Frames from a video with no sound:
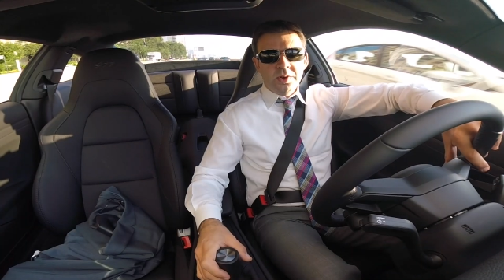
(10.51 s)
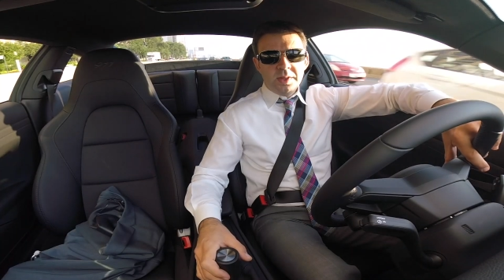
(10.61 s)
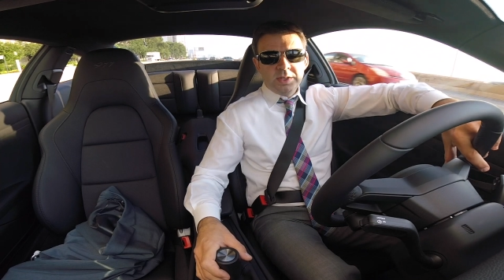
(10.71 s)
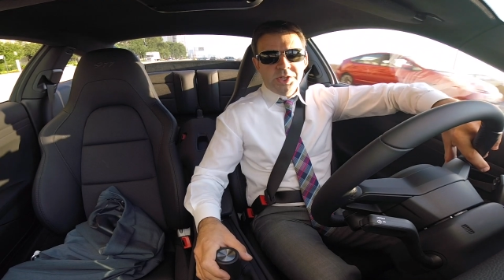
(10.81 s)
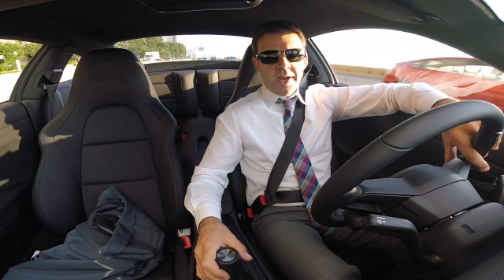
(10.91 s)
to
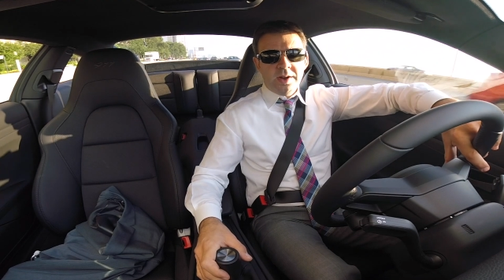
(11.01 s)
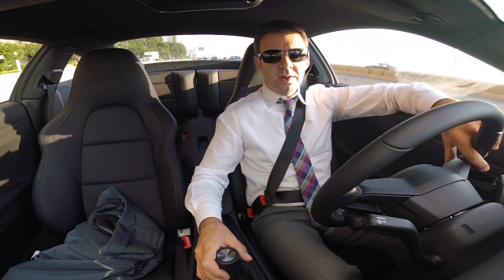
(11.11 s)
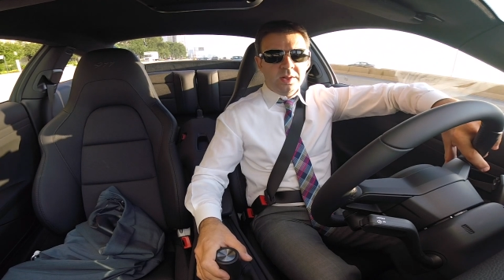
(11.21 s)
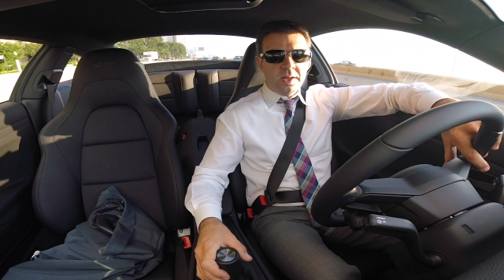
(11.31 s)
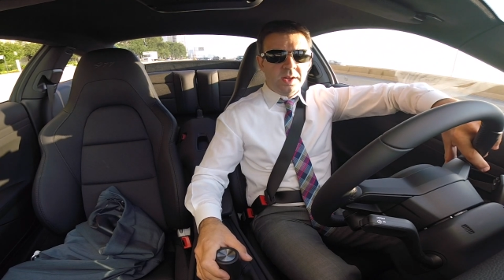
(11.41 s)
the
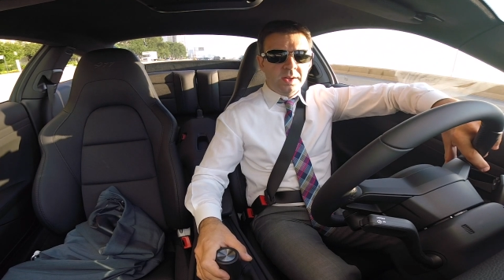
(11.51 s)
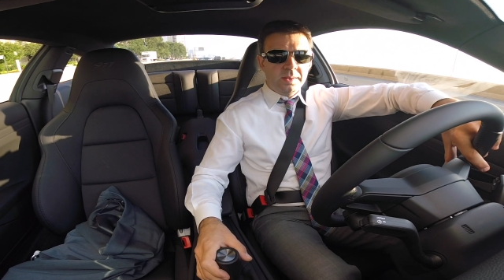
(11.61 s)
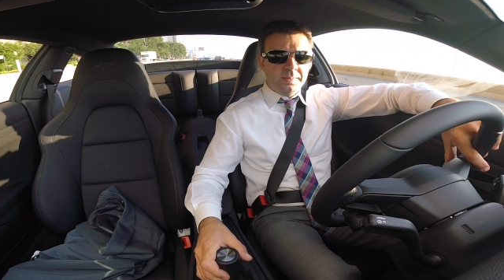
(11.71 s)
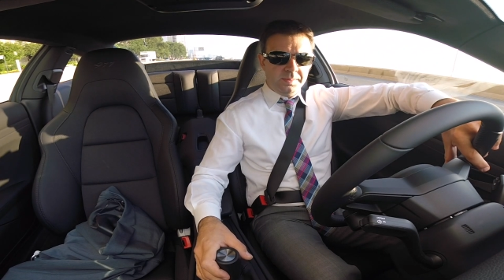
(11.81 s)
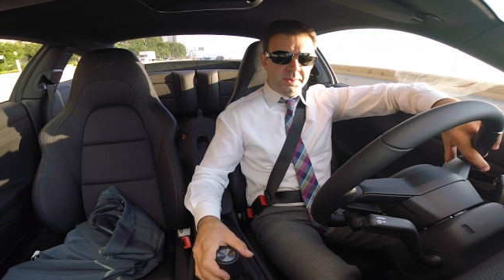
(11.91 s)

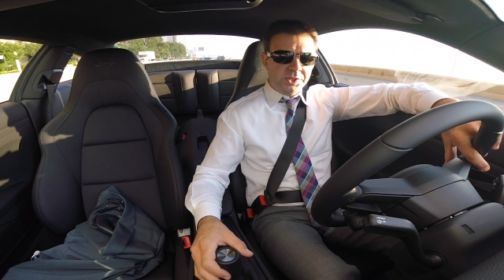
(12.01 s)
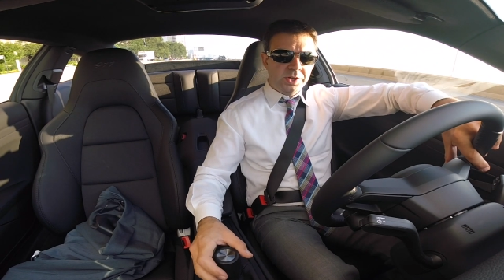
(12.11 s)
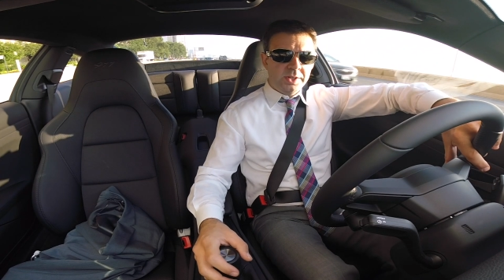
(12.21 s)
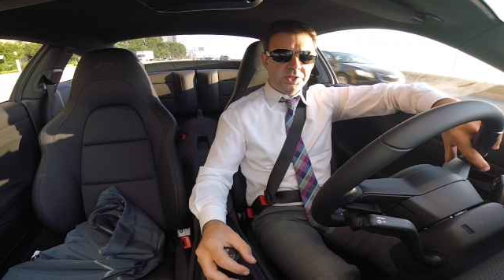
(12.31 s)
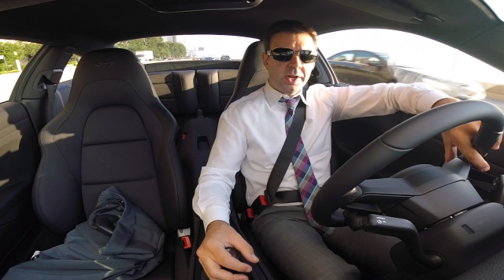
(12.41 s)
channel, be
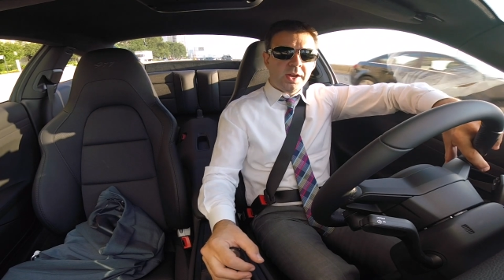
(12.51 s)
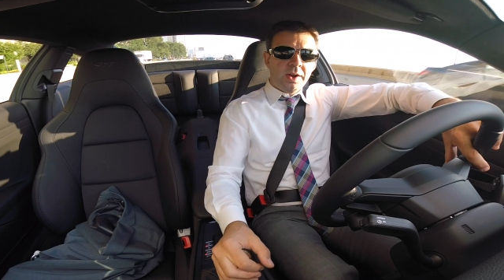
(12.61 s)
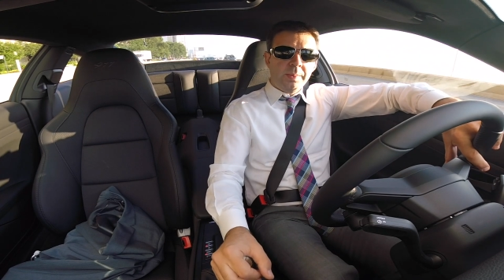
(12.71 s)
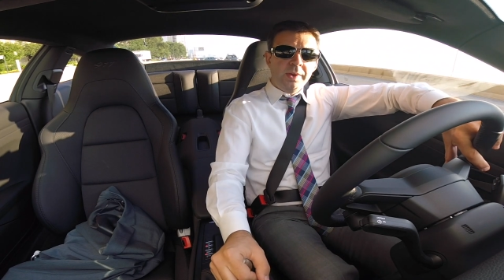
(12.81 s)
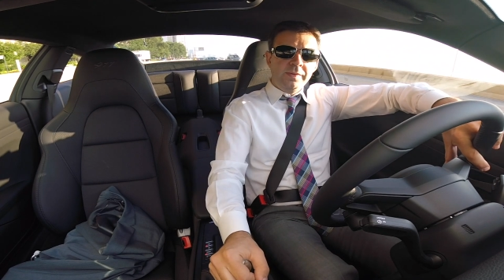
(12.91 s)
sure to check
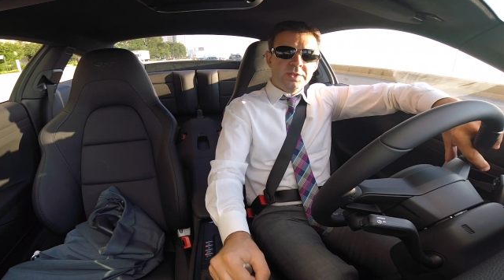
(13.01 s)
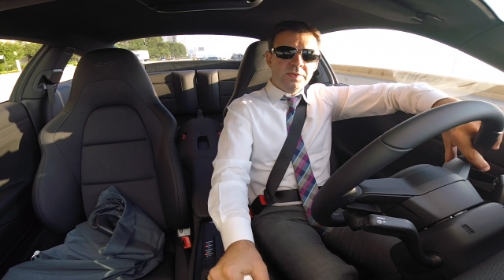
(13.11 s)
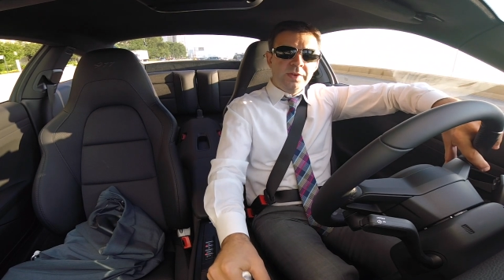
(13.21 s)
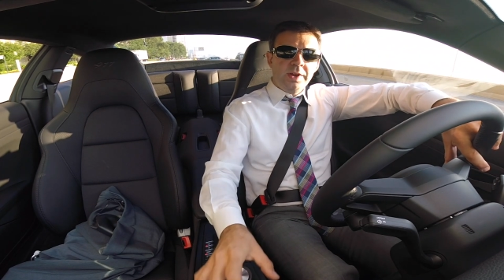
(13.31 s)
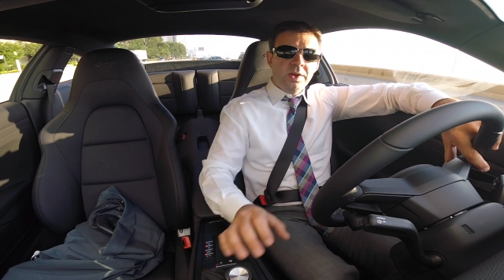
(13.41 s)
out our previous
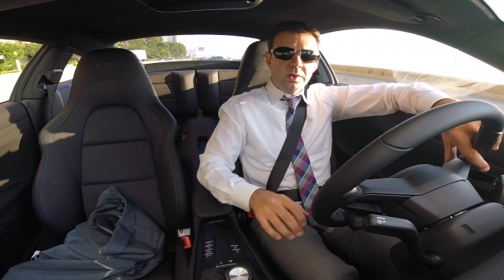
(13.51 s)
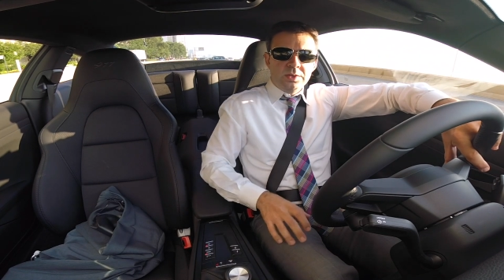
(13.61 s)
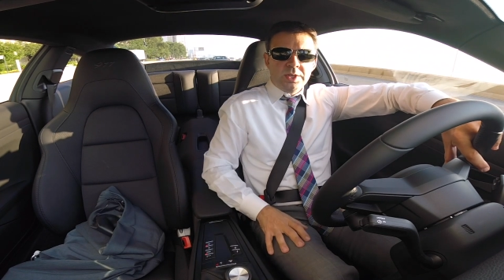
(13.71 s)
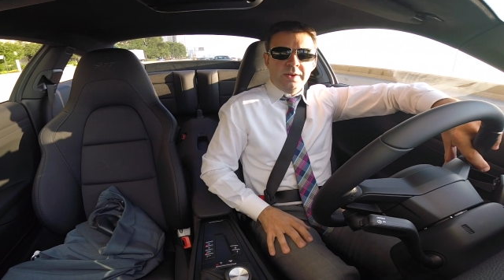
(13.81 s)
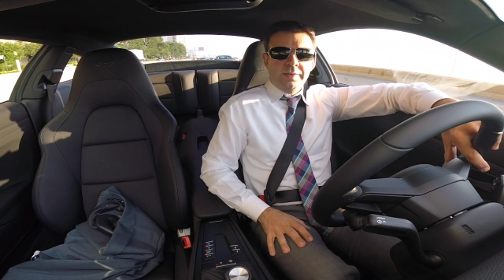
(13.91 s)

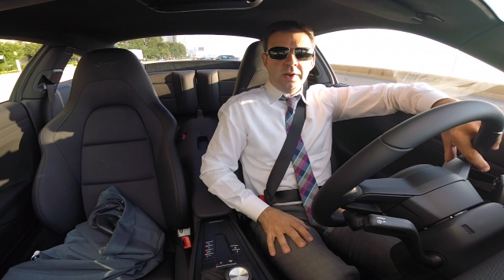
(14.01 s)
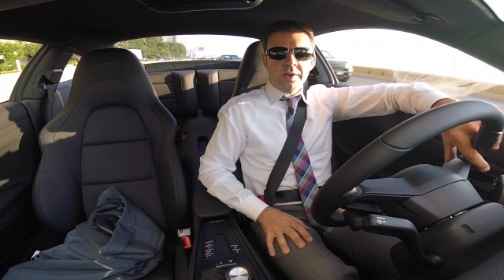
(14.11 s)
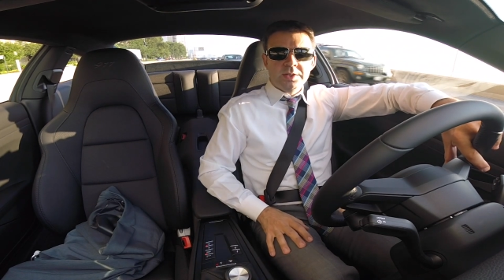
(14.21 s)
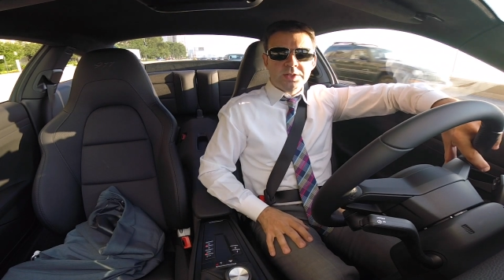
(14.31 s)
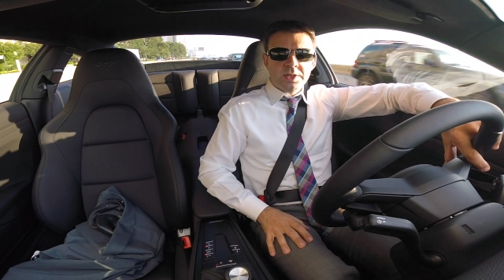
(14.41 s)
videos on
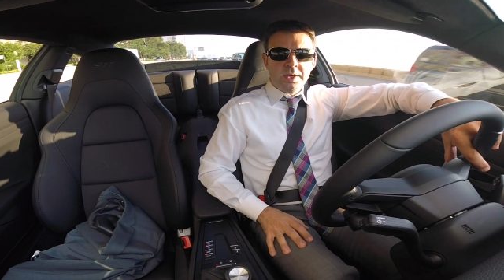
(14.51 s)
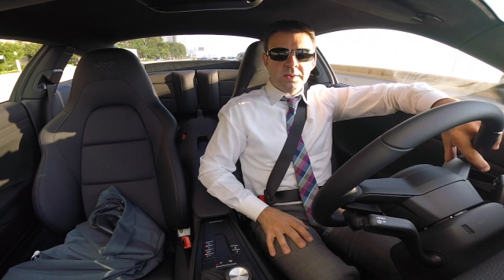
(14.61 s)
various